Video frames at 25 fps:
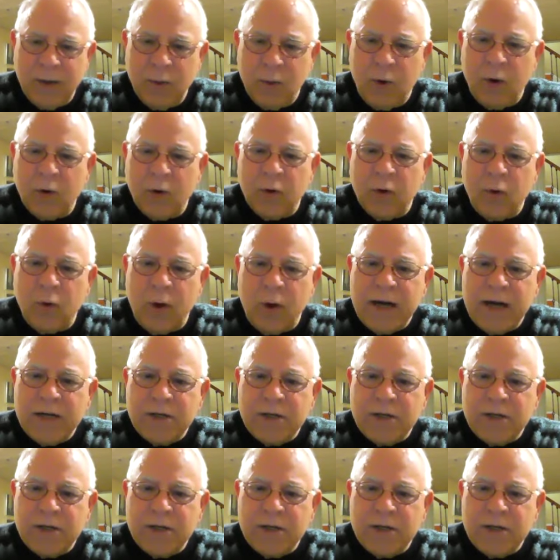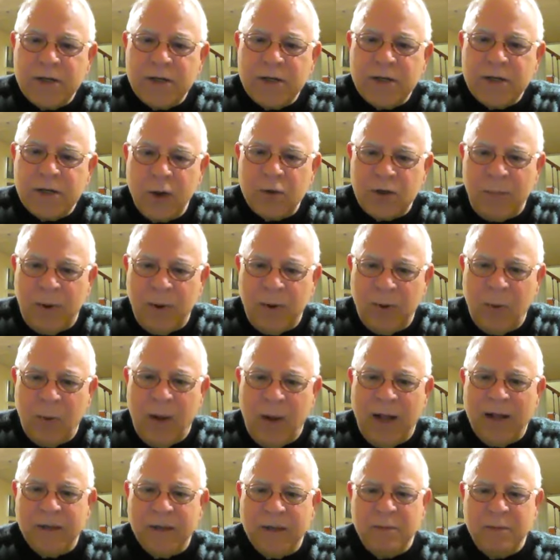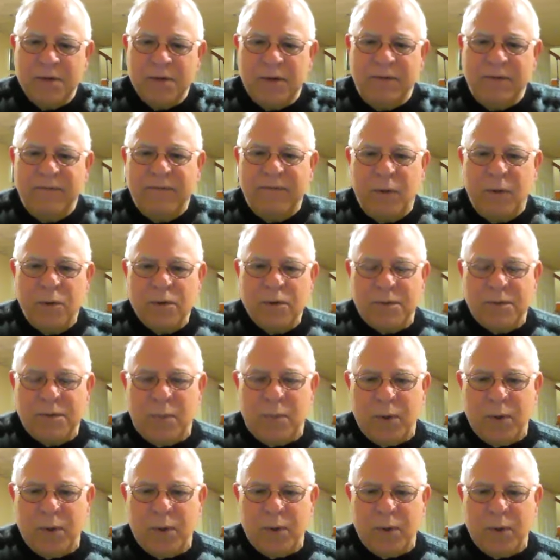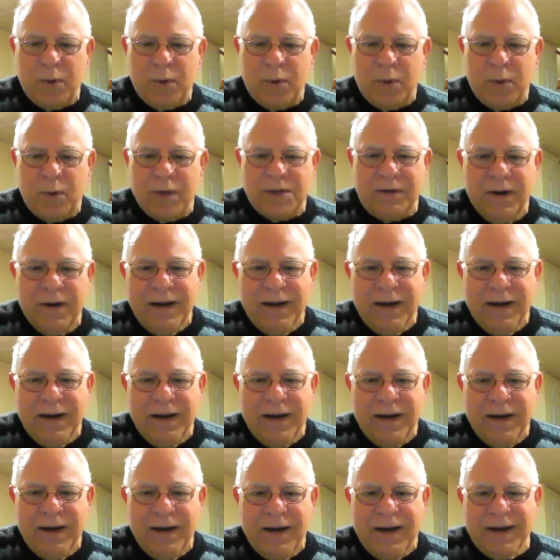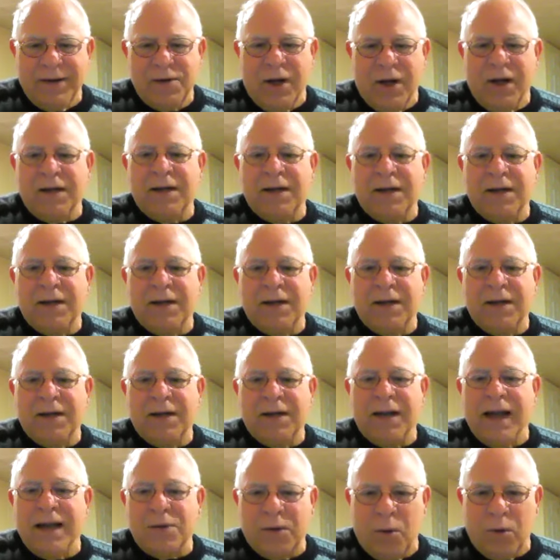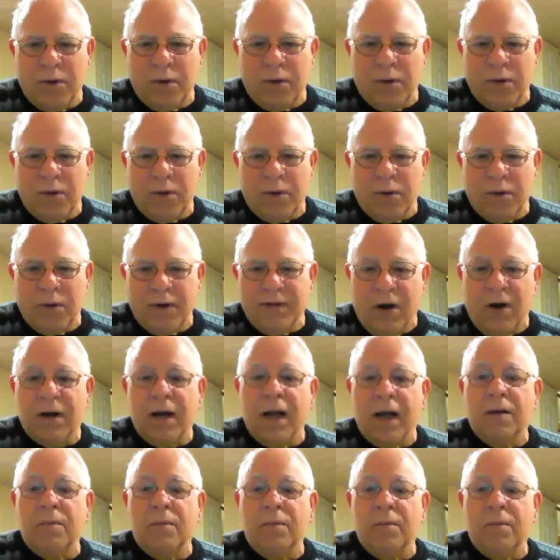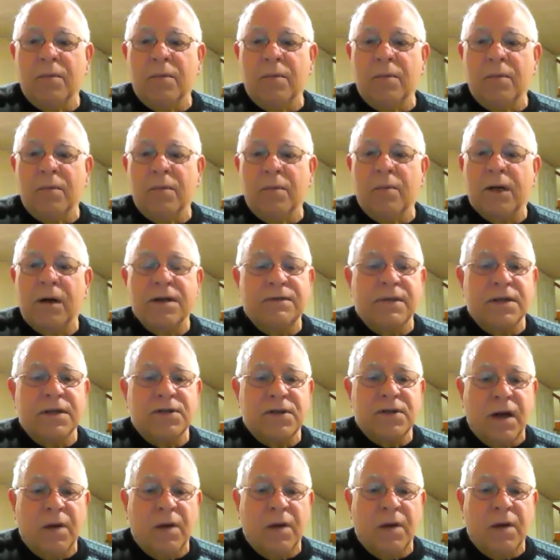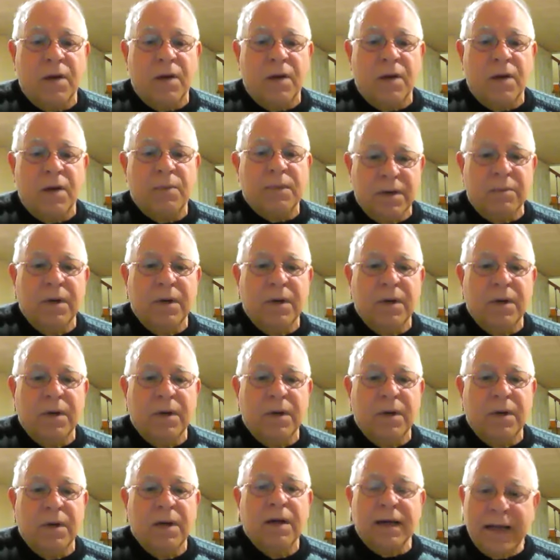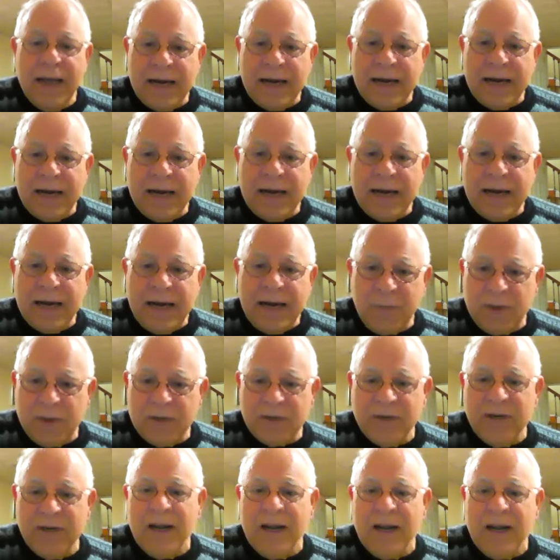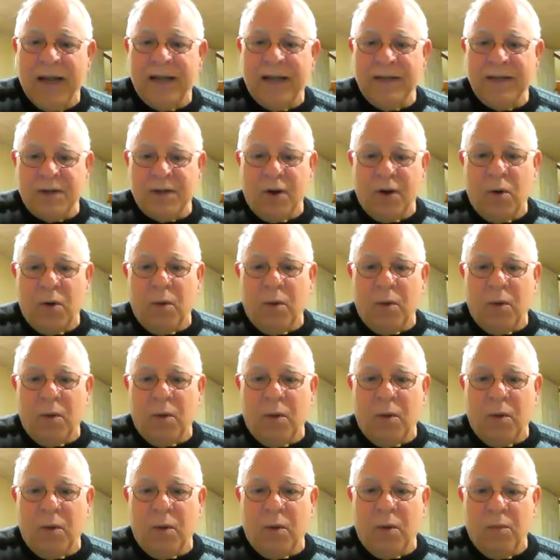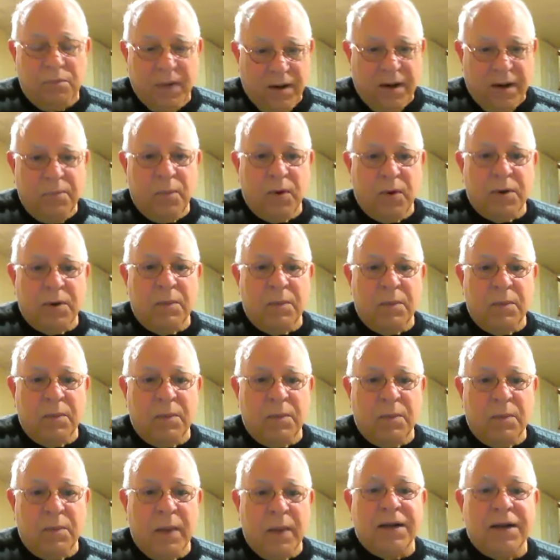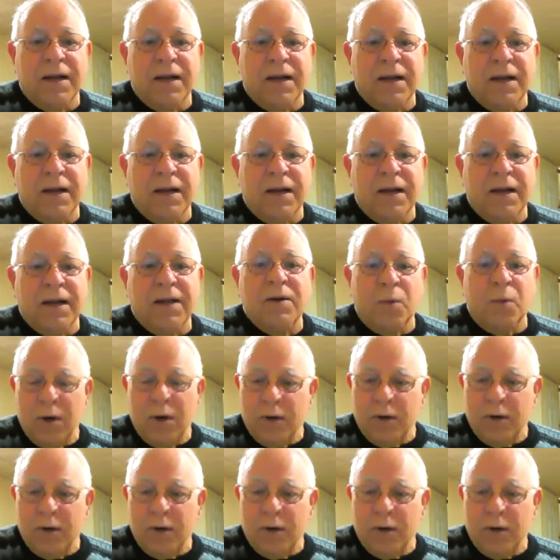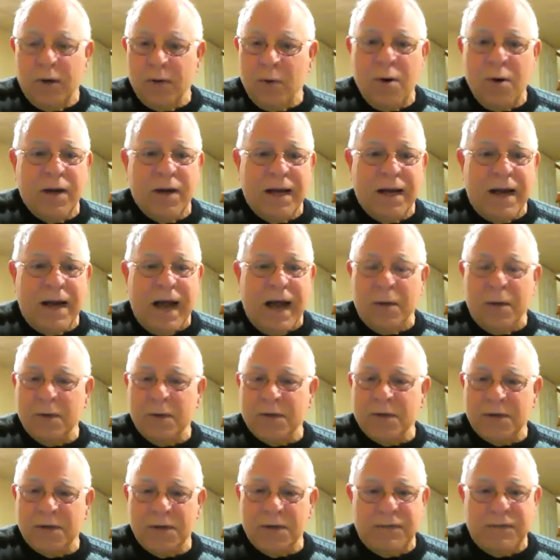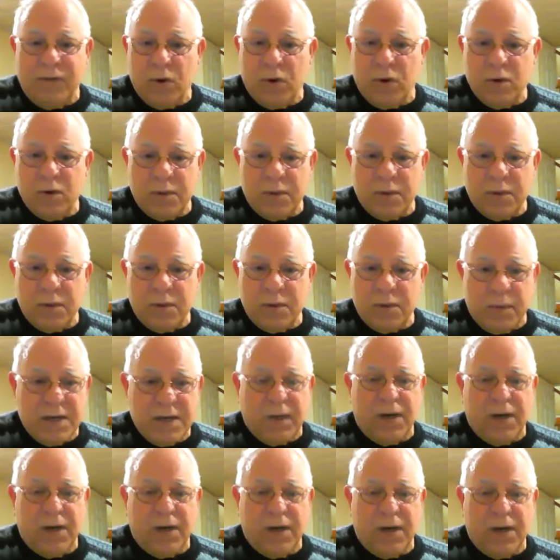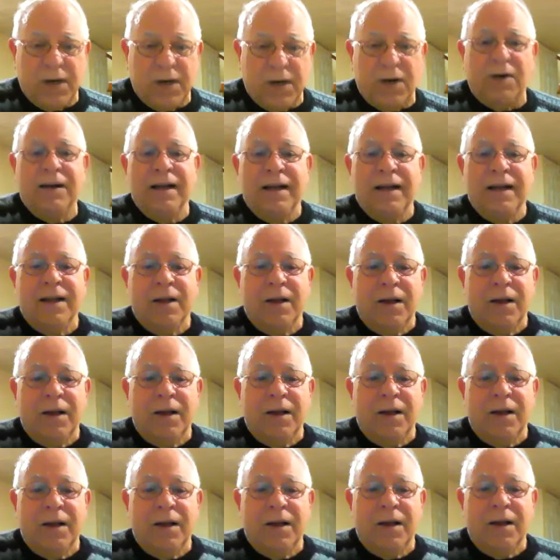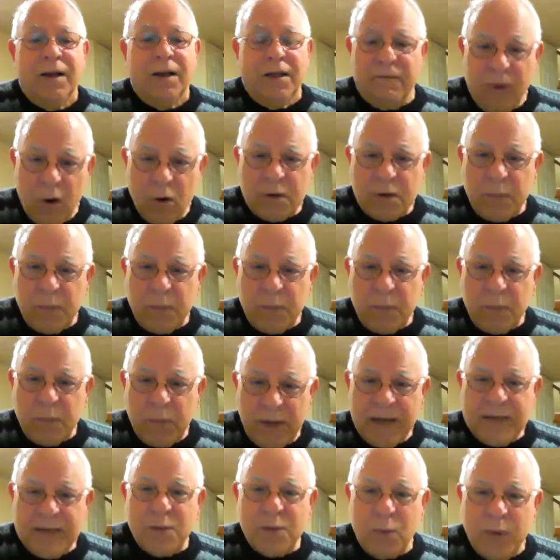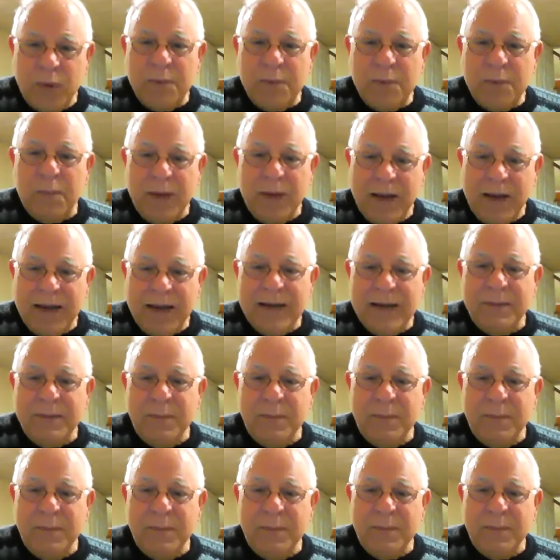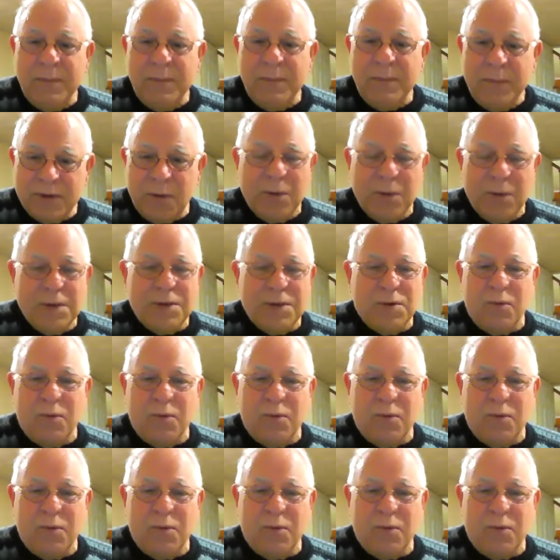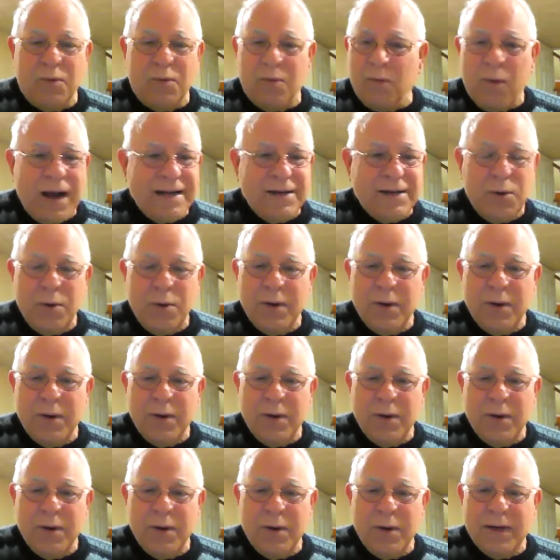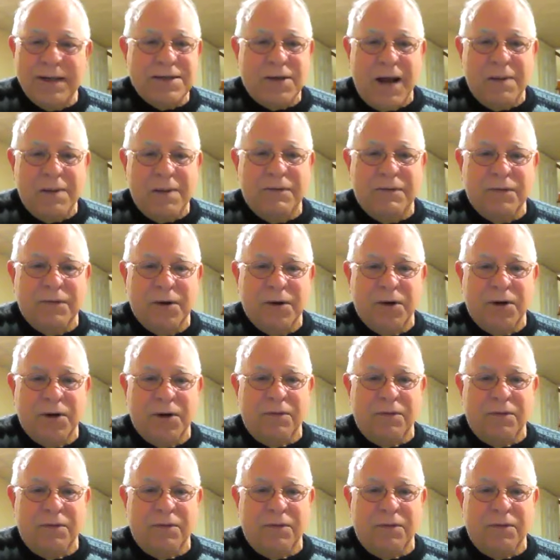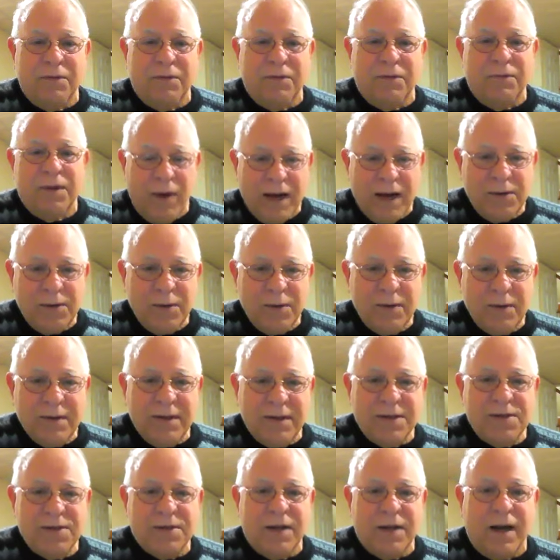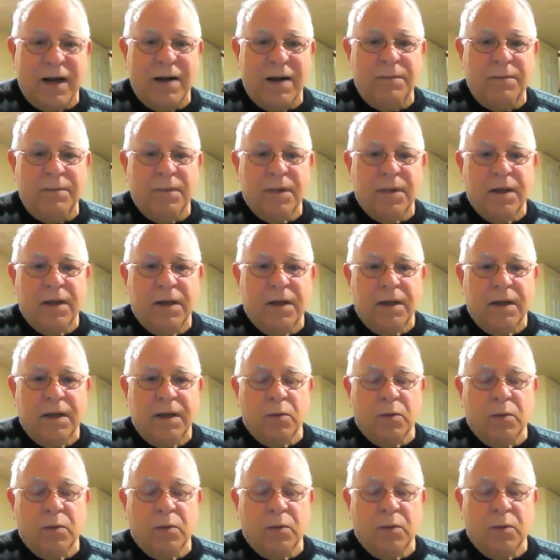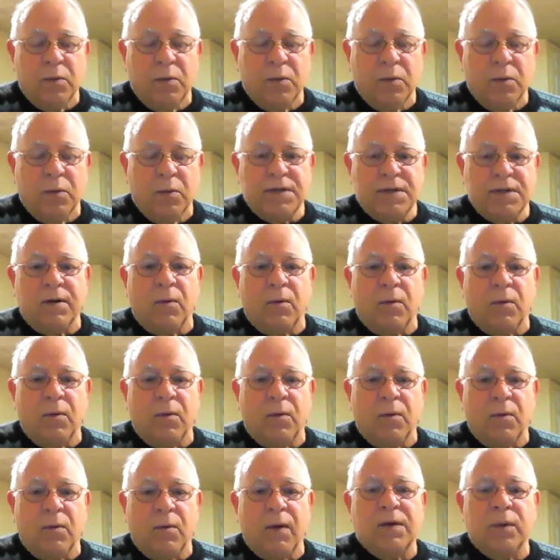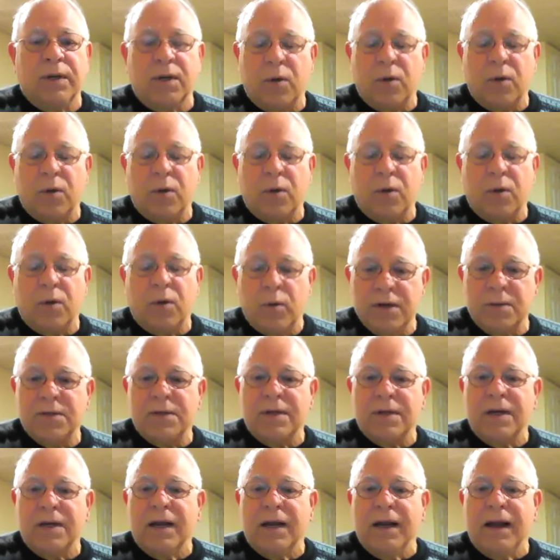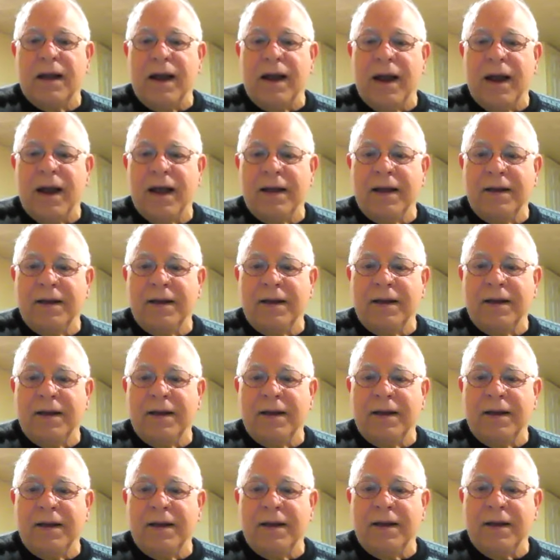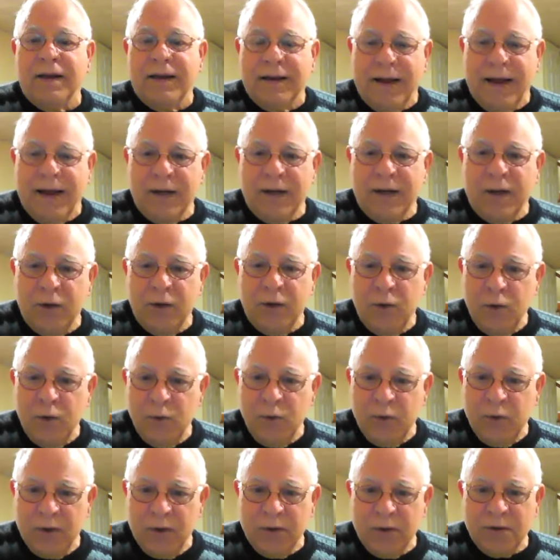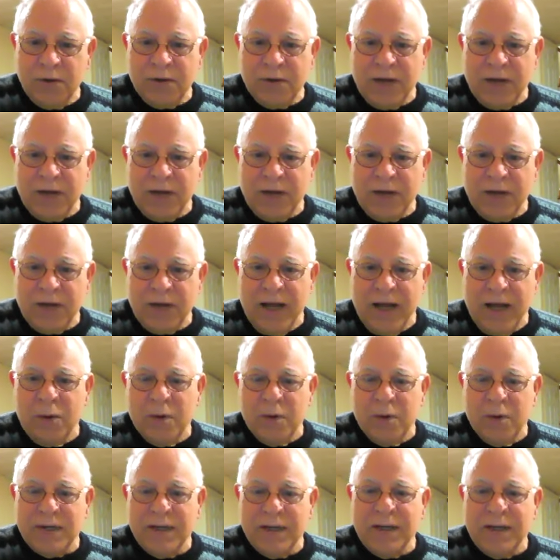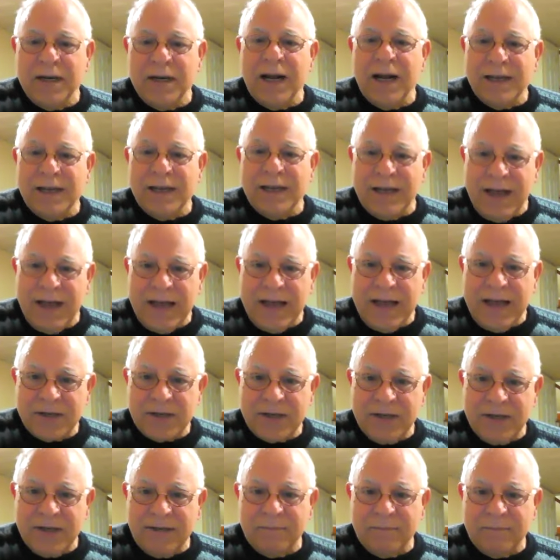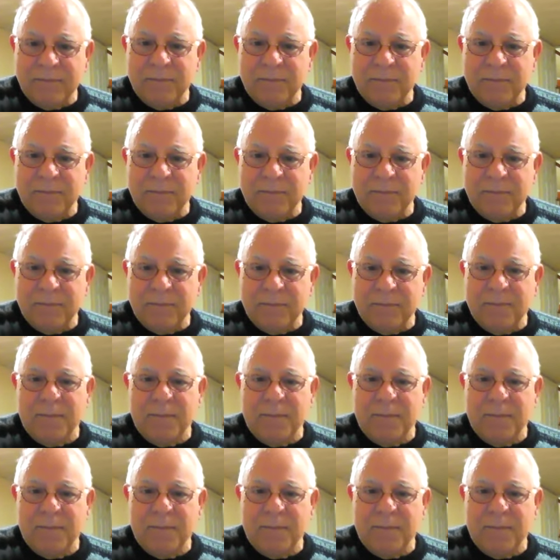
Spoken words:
He's a guy who wrote Greystone Chapel while he was in Folsom Prison, and Johnny Cash recorded the song, and because of this helped him get out of prison. And so he put a band together and he went on the road, and I was his first bass player. The first place we played music was right during this time of year. Right during this time. It was actually right between Christmas and New Year's, and it was in Alaska.